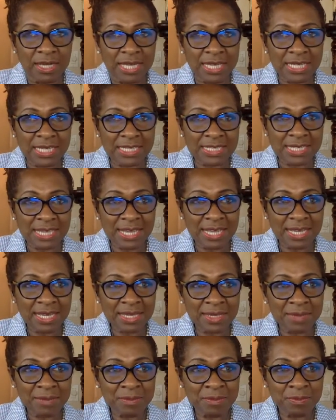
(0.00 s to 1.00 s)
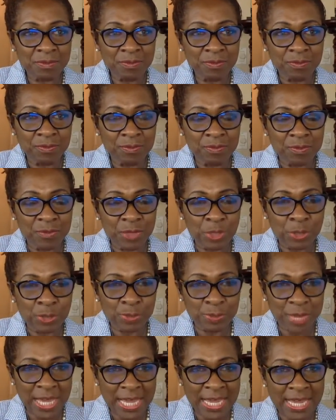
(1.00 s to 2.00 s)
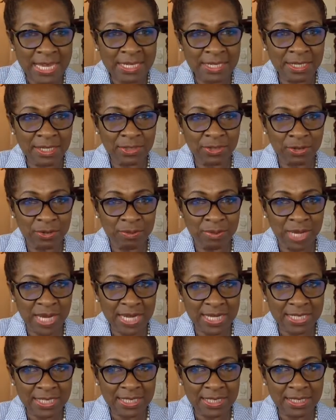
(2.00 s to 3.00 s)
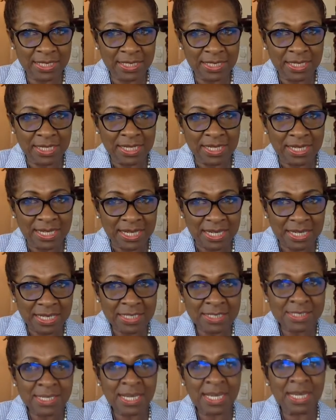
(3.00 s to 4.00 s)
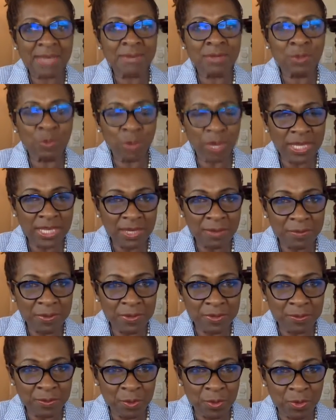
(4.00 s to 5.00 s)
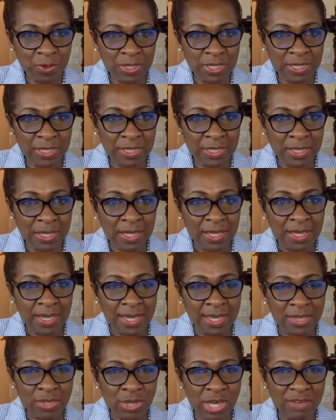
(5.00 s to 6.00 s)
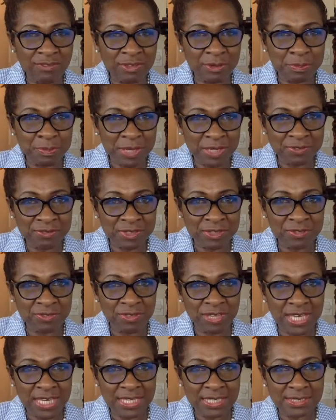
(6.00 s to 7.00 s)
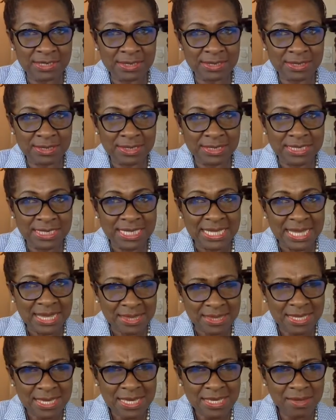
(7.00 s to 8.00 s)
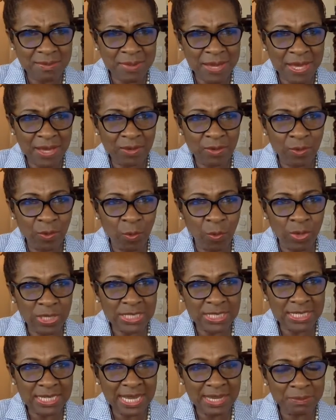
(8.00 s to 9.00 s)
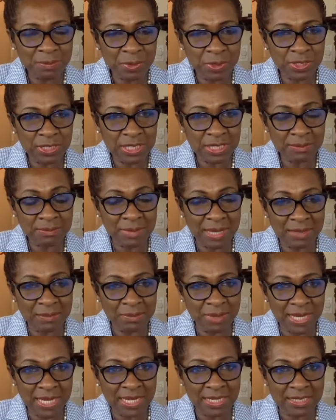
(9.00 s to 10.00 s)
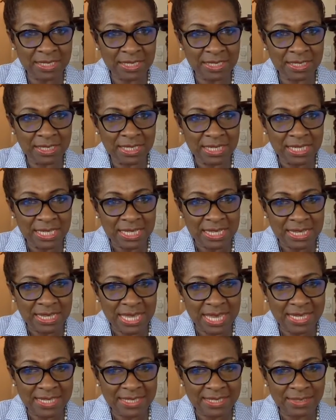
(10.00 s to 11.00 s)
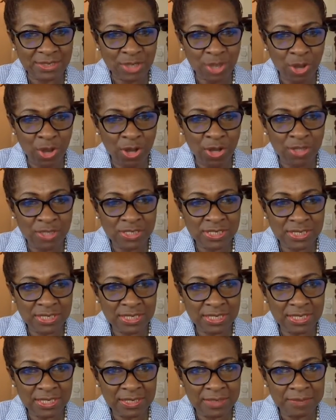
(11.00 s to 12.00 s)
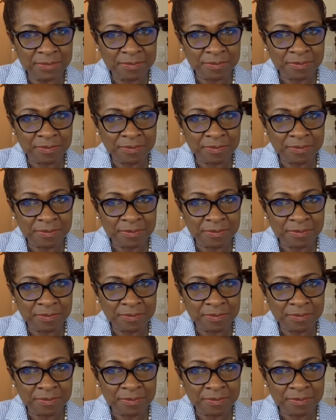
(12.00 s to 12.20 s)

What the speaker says: anytime there's pain in your body, anytime you wake up in the morning and you have a puffy face, think about, what did I put in my body that is causing